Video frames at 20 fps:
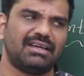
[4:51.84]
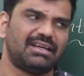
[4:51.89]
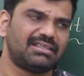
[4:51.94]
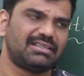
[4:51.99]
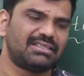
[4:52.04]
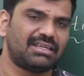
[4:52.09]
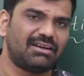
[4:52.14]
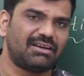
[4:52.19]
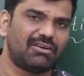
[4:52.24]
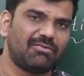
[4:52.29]

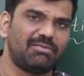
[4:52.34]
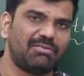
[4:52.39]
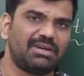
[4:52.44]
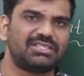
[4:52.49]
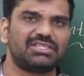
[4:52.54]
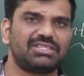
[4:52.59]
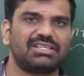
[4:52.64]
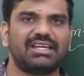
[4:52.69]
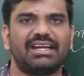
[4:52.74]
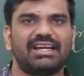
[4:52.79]
See how
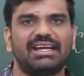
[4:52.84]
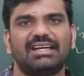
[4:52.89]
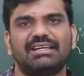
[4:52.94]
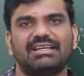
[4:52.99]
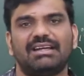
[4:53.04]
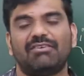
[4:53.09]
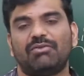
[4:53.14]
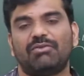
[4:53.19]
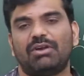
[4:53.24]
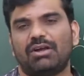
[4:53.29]
much great
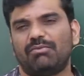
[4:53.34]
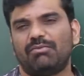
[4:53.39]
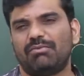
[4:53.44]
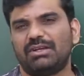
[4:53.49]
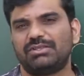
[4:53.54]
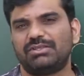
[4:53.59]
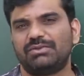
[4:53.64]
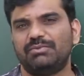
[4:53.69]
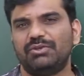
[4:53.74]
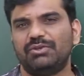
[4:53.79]
and how
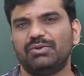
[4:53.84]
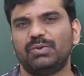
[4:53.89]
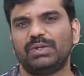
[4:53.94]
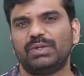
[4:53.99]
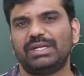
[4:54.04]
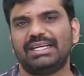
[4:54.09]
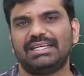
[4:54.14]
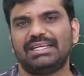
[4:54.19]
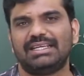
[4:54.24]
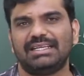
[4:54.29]
much
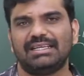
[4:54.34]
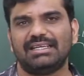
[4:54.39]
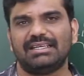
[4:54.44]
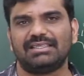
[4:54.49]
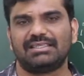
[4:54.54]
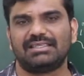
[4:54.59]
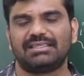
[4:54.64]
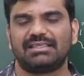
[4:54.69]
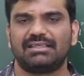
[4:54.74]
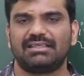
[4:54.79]
beauty it
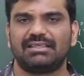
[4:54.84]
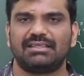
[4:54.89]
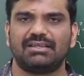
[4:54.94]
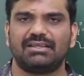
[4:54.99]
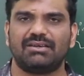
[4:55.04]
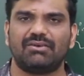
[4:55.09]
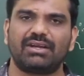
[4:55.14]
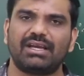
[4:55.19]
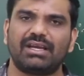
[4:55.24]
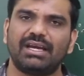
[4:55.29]
is.
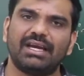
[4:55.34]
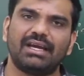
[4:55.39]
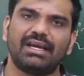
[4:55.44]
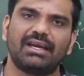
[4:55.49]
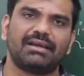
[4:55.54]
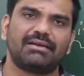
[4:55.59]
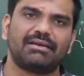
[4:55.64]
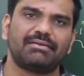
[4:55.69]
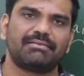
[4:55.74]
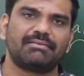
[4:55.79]

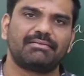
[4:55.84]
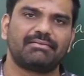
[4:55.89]
Okay.